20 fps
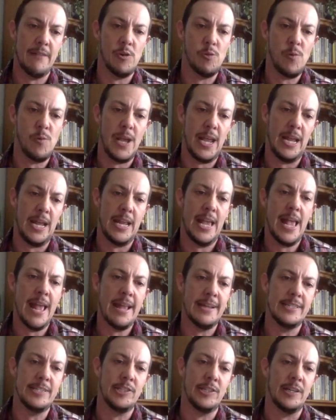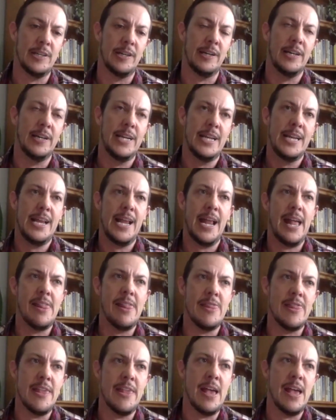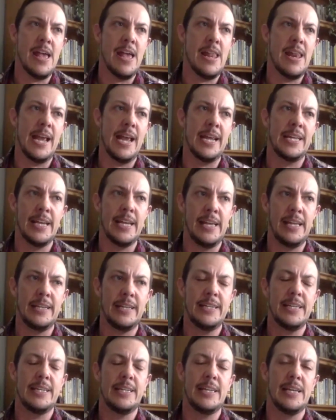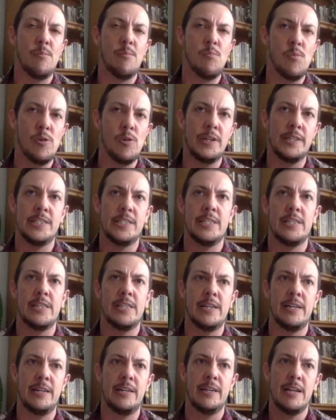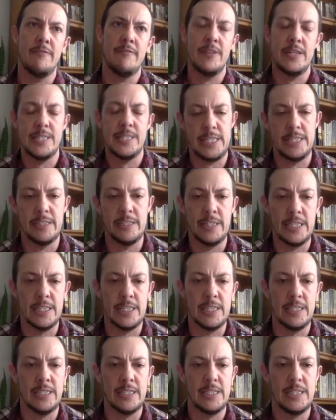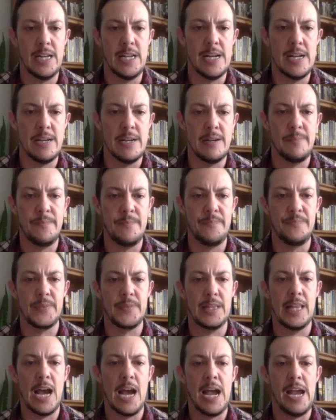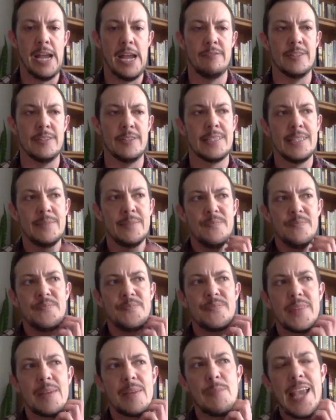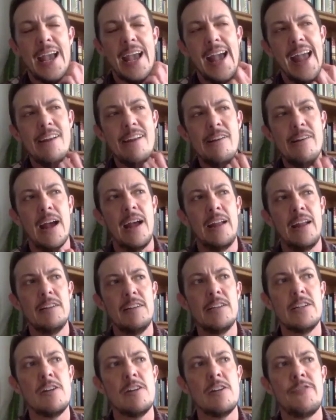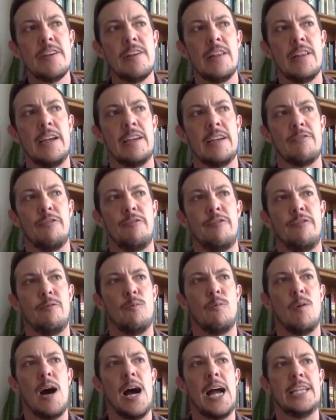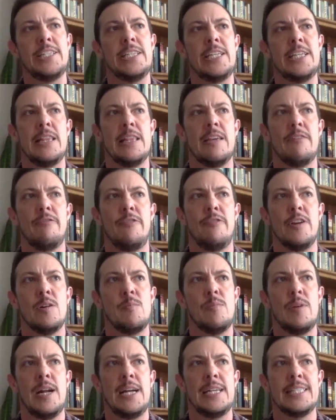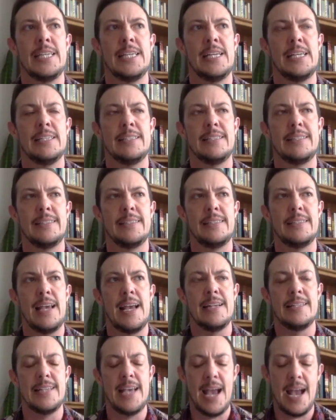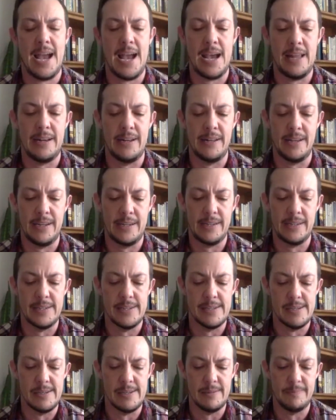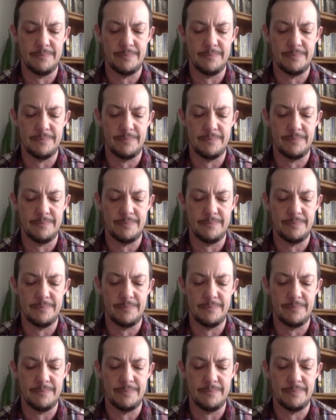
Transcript: way to enter. And then I can get more to their kind of interior lives. But yeah, I don't know if the like watching the film process has had like a